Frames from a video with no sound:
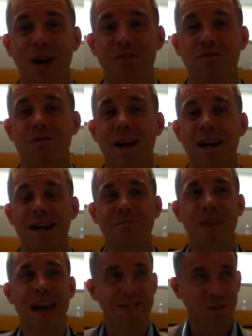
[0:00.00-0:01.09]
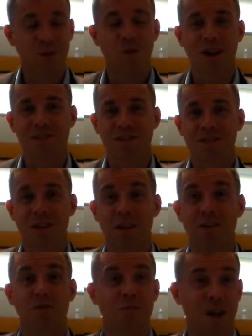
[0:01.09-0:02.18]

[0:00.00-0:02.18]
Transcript: lot of excellent questions. I thought